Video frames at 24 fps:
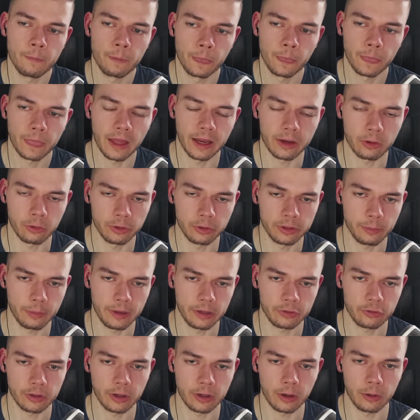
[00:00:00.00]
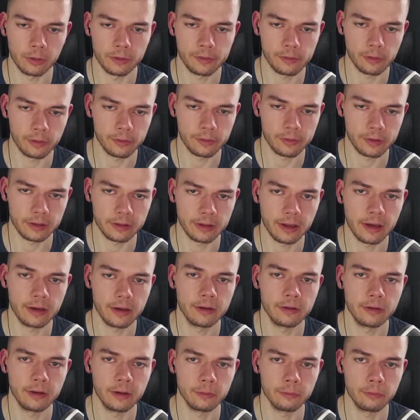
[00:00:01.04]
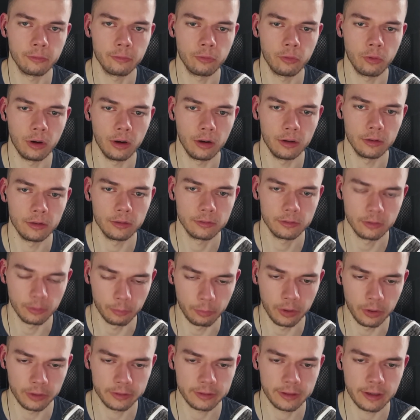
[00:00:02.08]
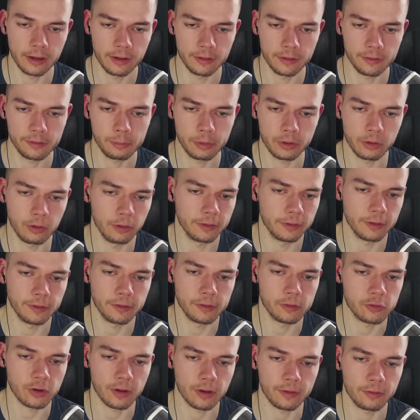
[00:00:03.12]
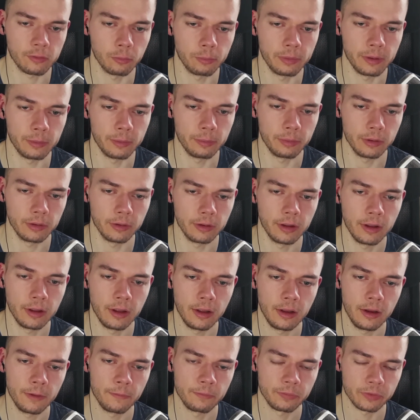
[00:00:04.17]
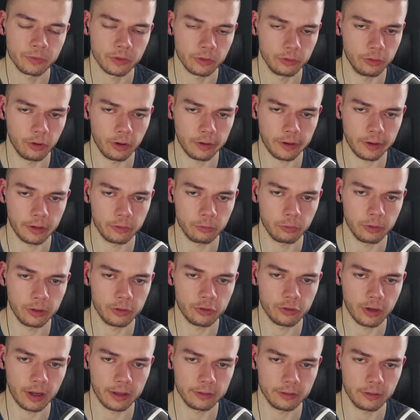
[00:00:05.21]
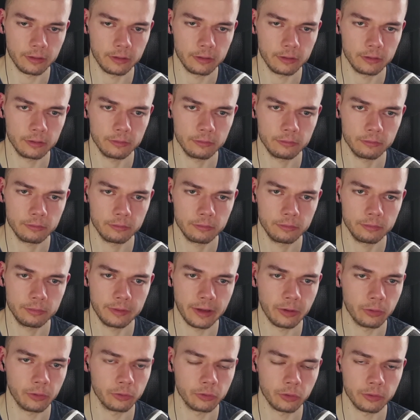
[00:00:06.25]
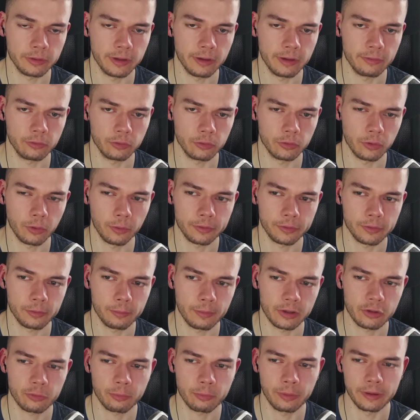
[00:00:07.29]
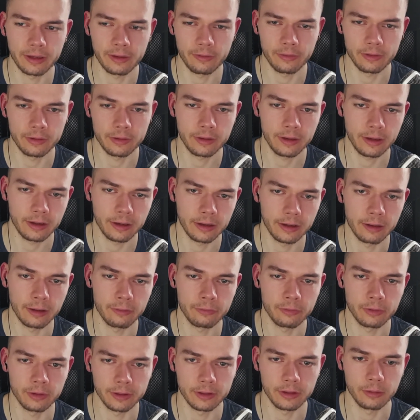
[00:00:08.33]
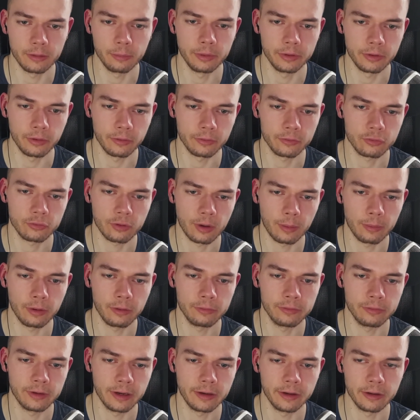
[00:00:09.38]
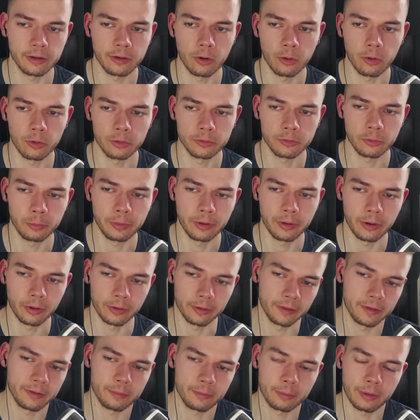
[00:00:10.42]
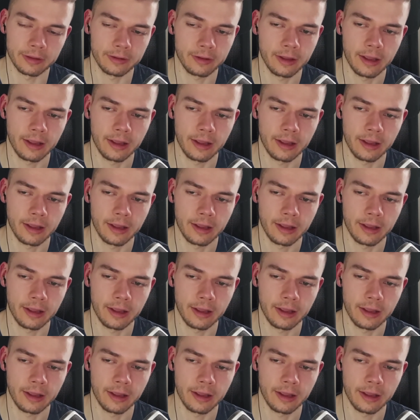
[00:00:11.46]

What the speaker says: I could imagine outsourcing the editing for the podcast, because this is just two people talking to each other that you don't have to know so much. But even there, I have a little bit of trouble of letting go, to be honest. But